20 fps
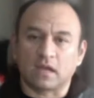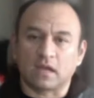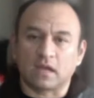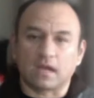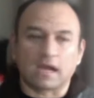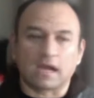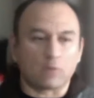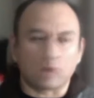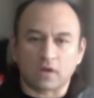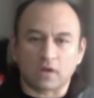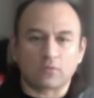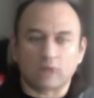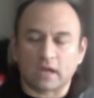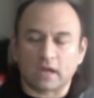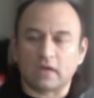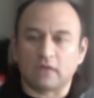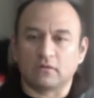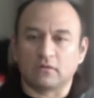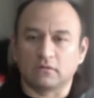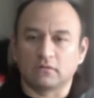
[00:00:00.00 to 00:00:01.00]
walk
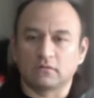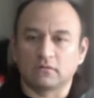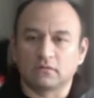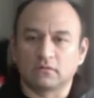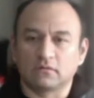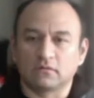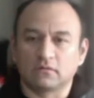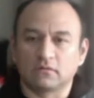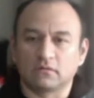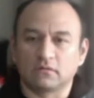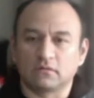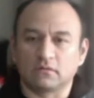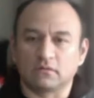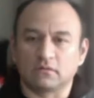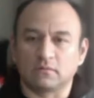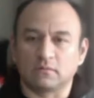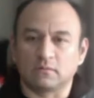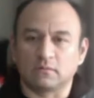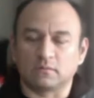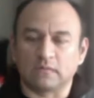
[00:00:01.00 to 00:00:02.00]
around
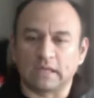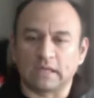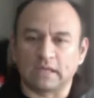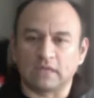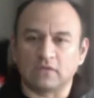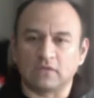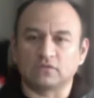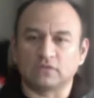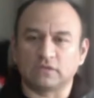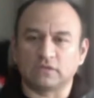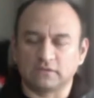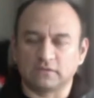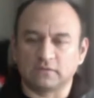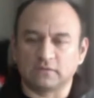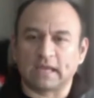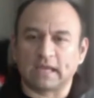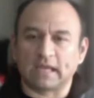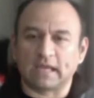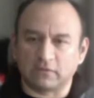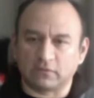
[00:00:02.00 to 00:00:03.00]
thinking those things in
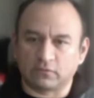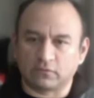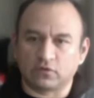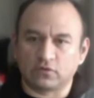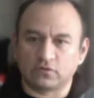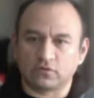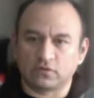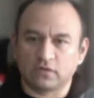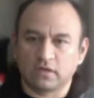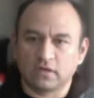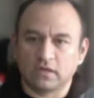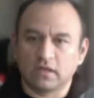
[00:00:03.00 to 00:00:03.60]
my head first.